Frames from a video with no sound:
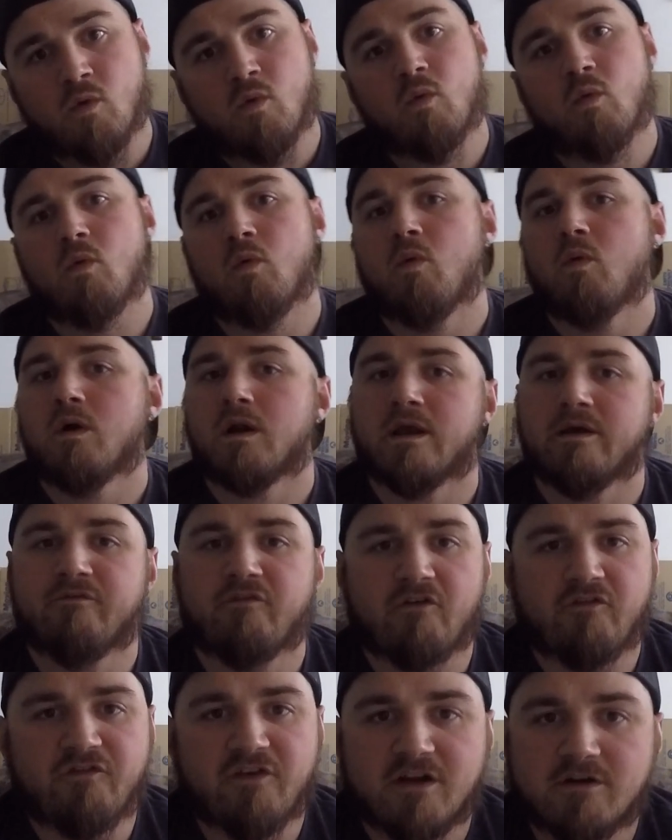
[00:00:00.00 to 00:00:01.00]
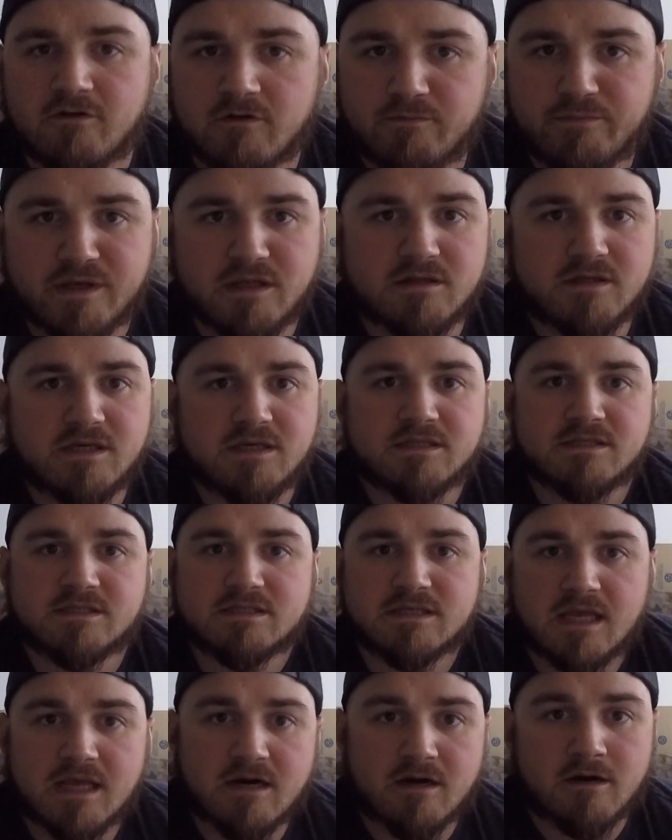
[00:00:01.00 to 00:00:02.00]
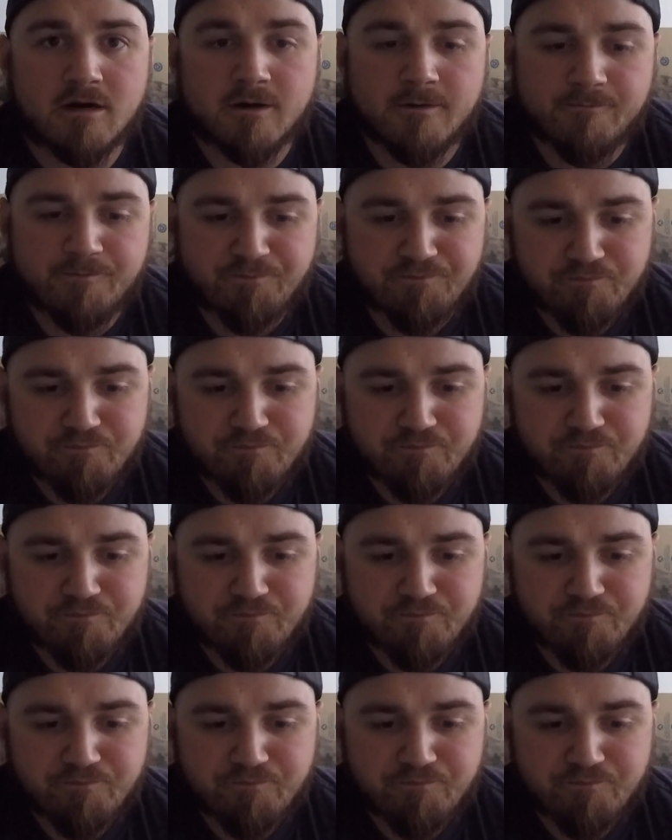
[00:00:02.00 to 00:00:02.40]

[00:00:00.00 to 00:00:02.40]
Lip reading: whatever federal buildings that are